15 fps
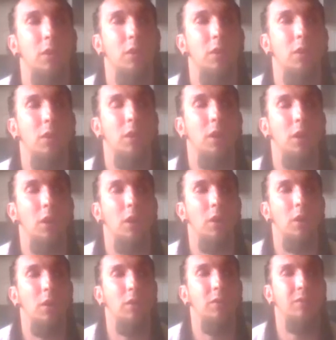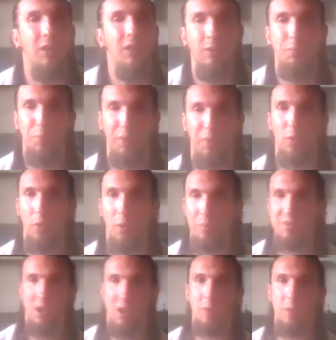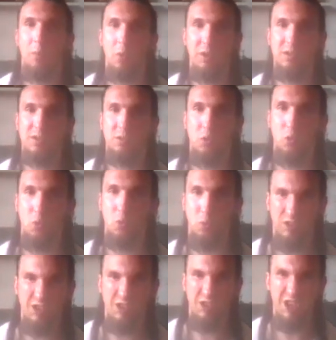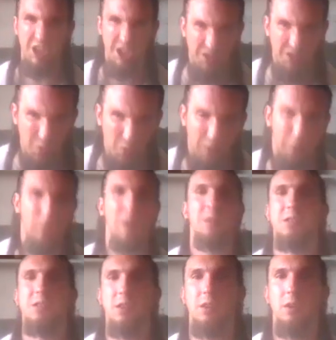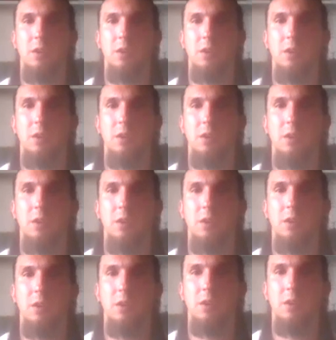uh, did perform ceremonies to get into a frenzy. Mm-hmm. Uh,